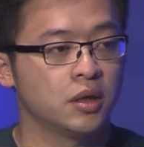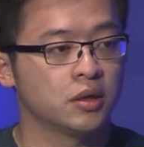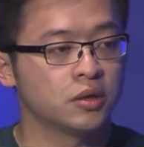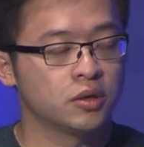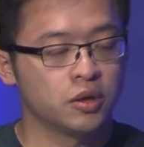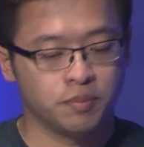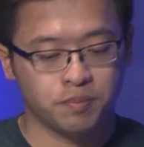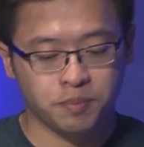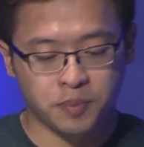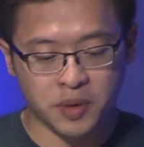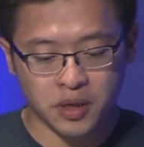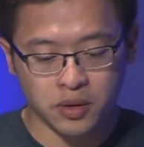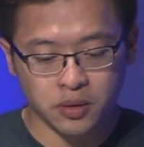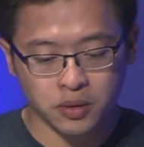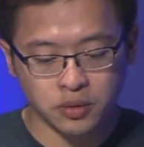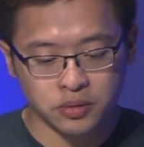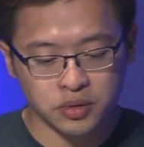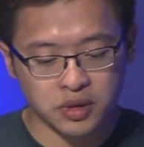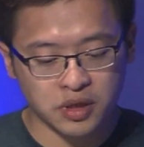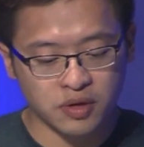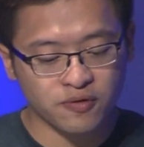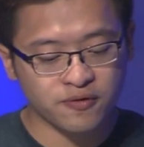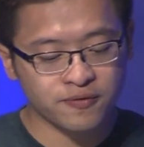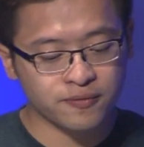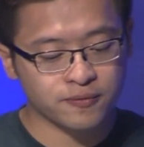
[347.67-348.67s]
to build
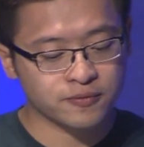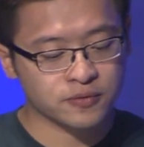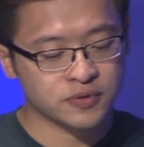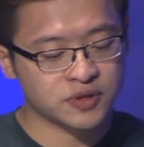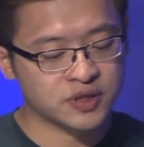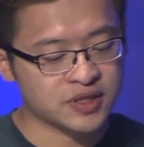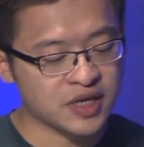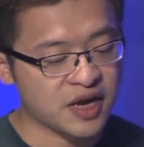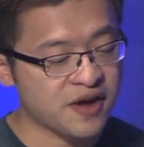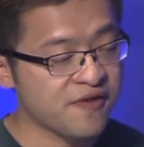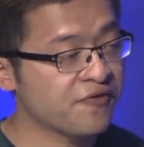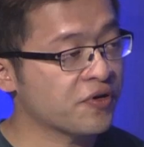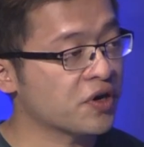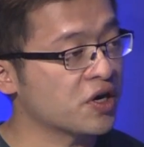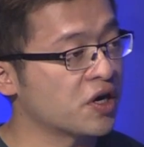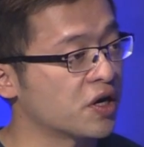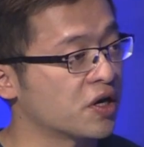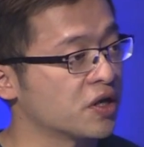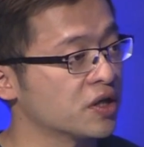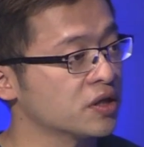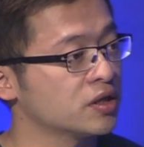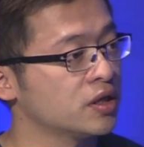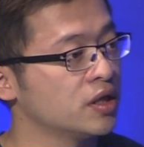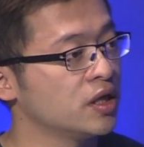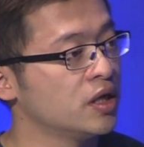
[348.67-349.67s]
new
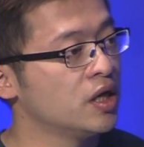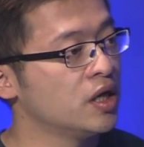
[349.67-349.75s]
safeguards